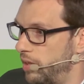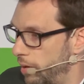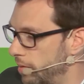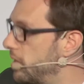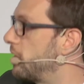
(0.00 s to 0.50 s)

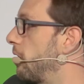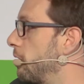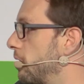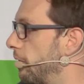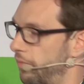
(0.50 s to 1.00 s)
There is
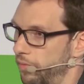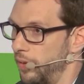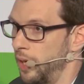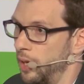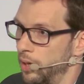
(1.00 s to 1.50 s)
tons of
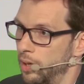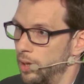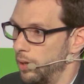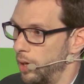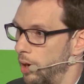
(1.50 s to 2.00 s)

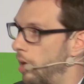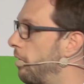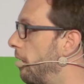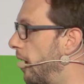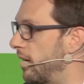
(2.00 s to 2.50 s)

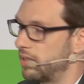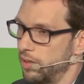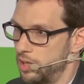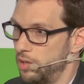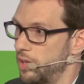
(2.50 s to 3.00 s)
other
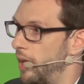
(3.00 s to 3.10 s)
alternatives.